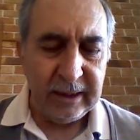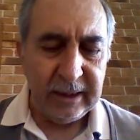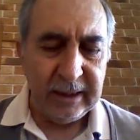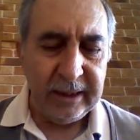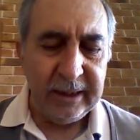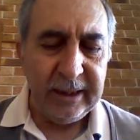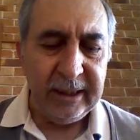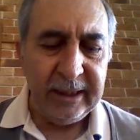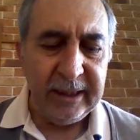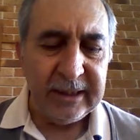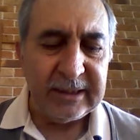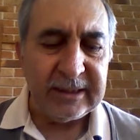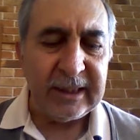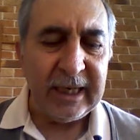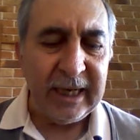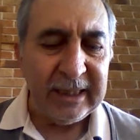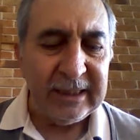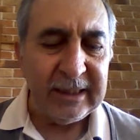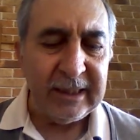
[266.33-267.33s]
He
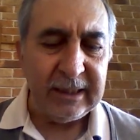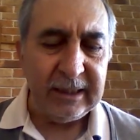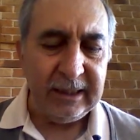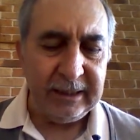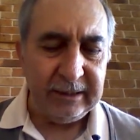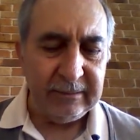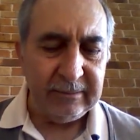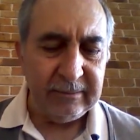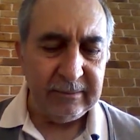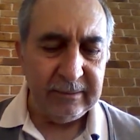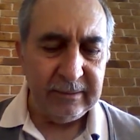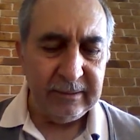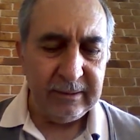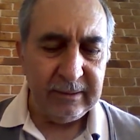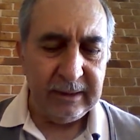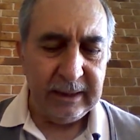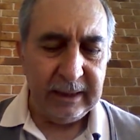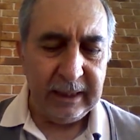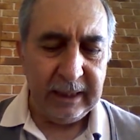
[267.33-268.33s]
is unclean,
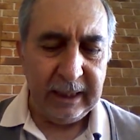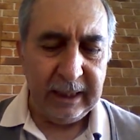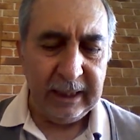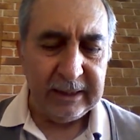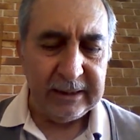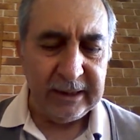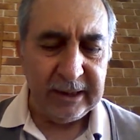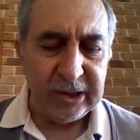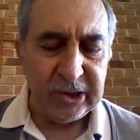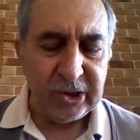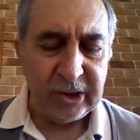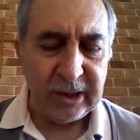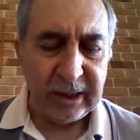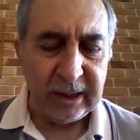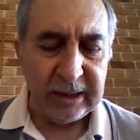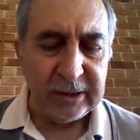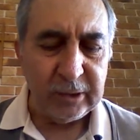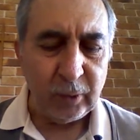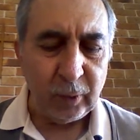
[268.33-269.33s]
and he
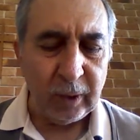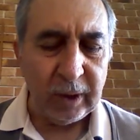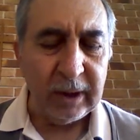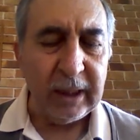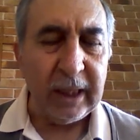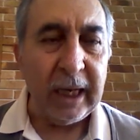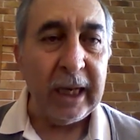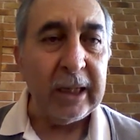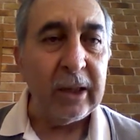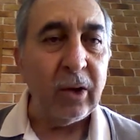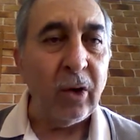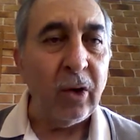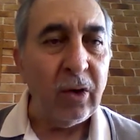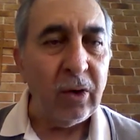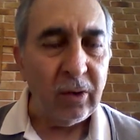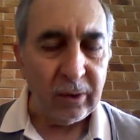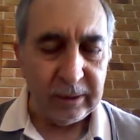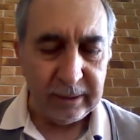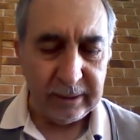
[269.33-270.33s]
shall dwell
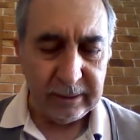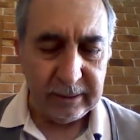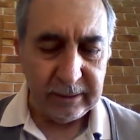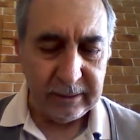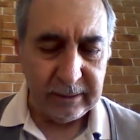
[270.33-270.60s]
alone.